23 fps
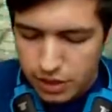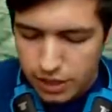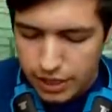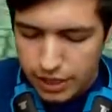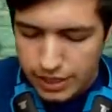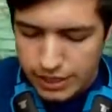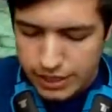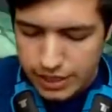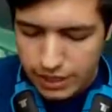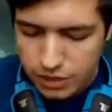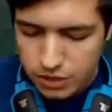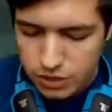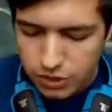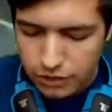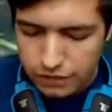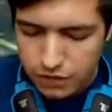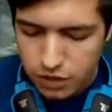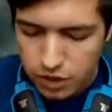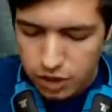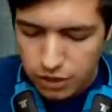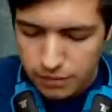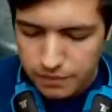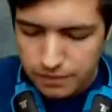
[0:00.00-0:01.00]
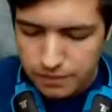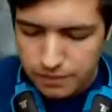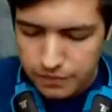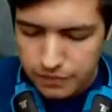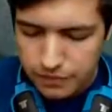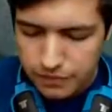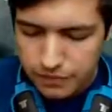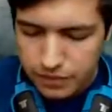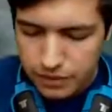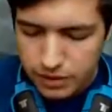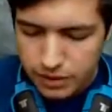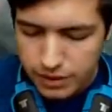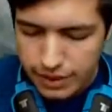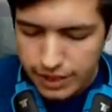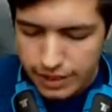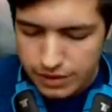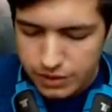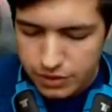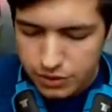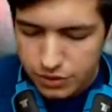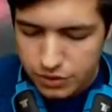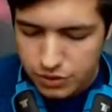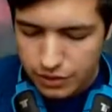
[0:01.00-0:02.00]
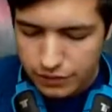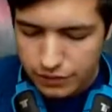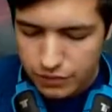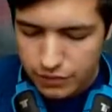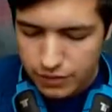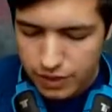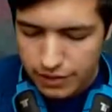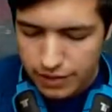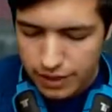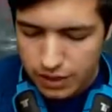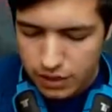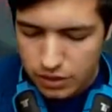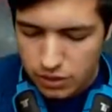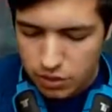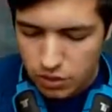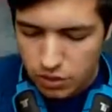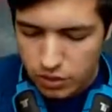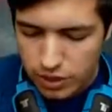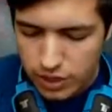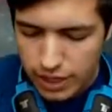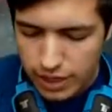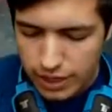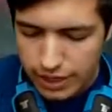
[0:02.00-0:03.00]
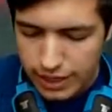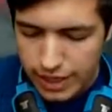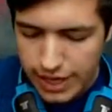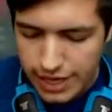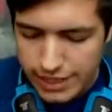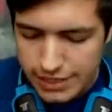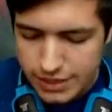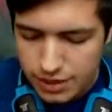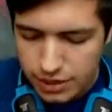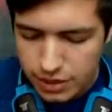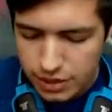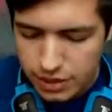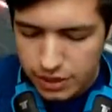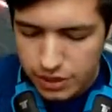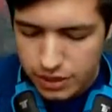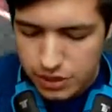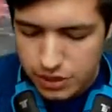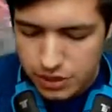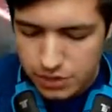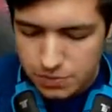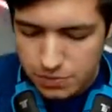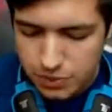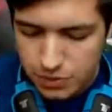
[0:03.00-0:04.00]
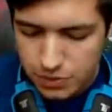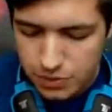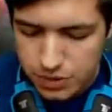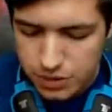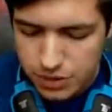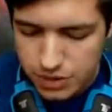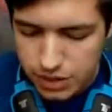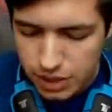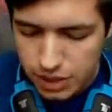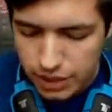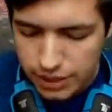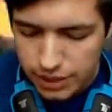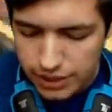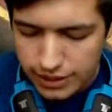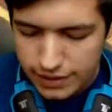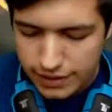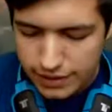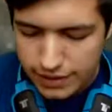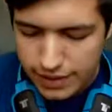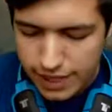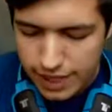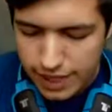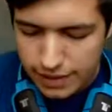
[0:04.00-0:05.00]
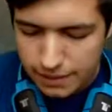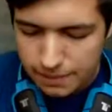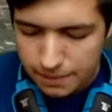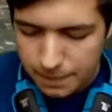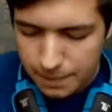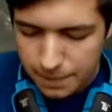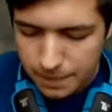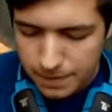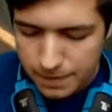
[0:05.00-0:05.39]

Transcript: Let's get a drift on. Get the drift around that corner. Yes, another nitrous boost. I needed that.